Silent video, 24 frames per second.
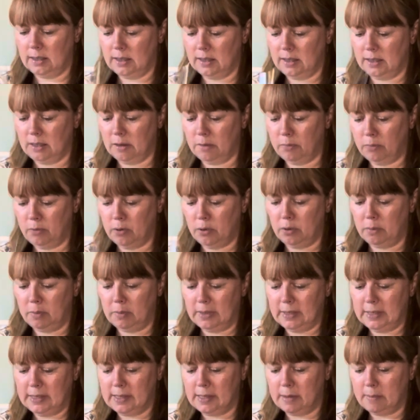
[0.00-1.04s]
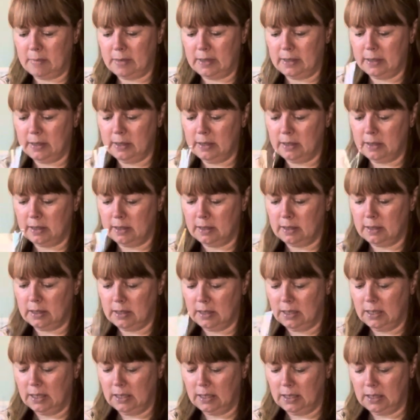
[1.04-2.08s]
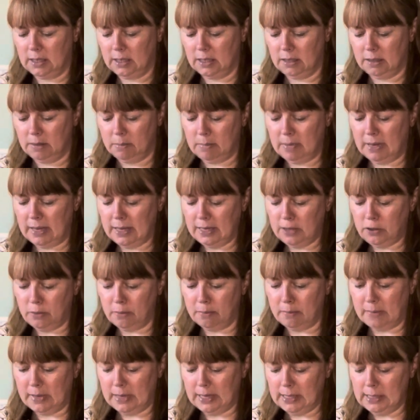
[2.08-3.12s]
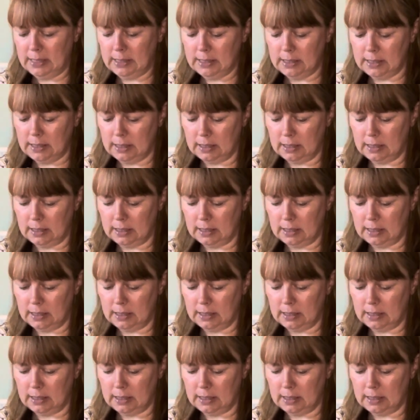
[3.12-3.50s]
they're probably similar. But I don't mind.